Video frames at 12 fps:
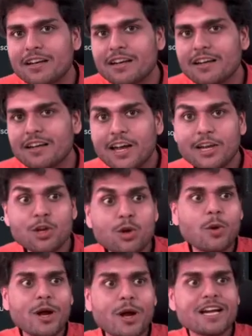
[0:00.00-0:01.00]
You
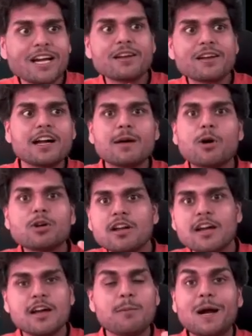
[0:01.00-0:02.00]
might have heard about
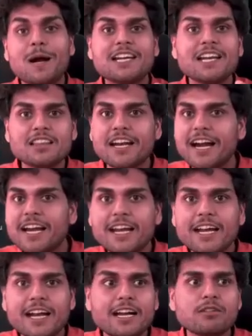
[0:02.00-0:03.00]
multi-threading
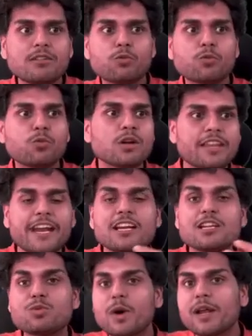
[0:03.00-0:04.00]
and things
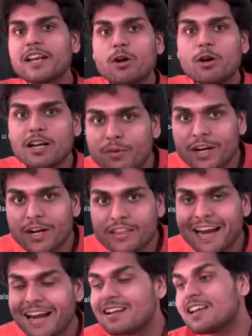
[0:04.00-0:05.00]
working on different
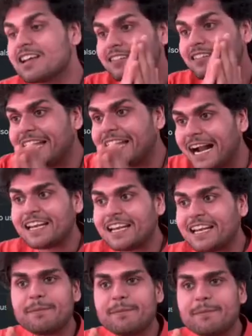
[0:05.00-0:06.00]
threads. That happens
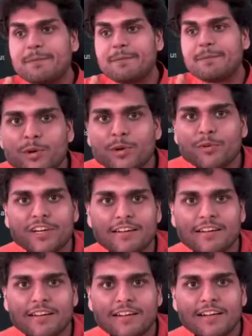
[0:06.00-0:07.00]
with libuv.
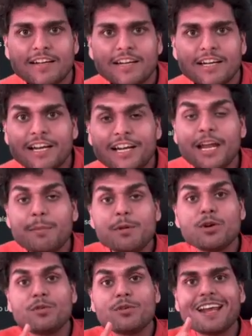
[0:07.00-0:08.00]

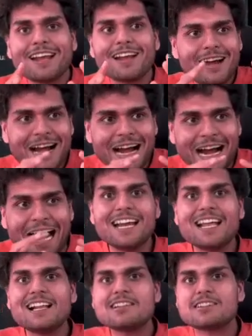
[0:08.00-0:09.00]
libuv
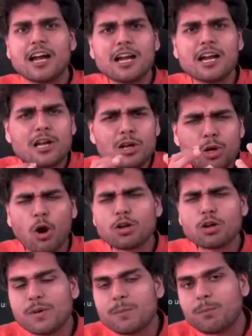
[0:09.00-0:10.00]
handles a lot of
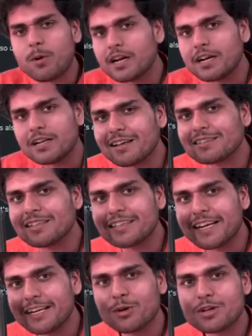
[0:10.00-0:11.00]
important things inside
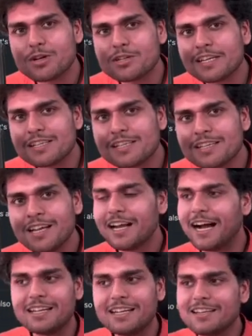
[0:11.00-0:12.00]
Node.js,
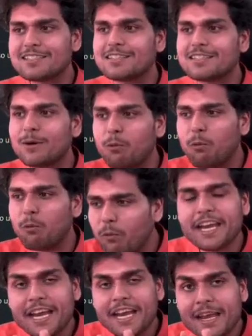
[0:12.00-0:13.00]
and this is a
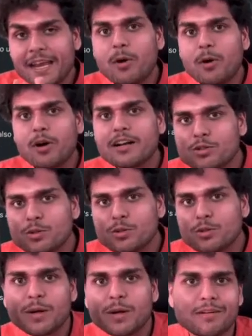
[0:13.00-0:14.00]
very important
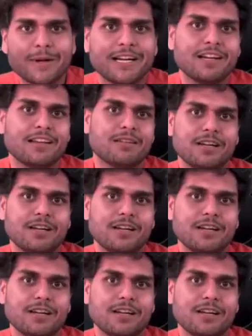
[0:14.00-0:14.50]
superpower, my dear friend.